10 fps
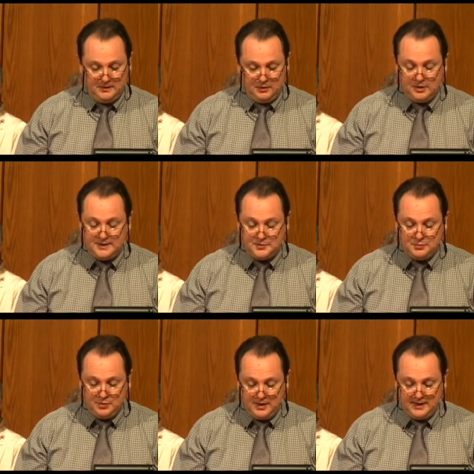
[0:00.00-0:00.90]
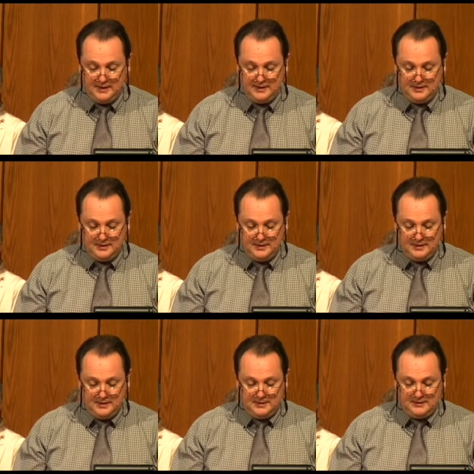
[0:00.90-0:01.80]
Christ prayed
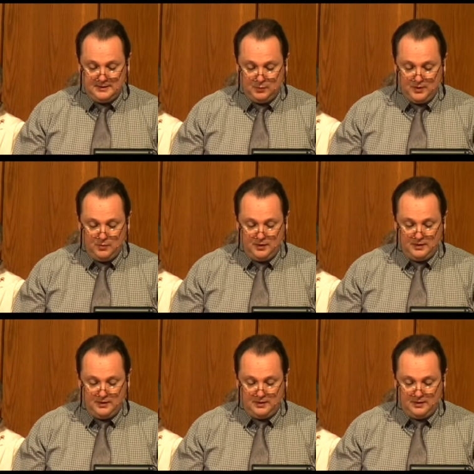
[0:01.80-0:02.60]
that we would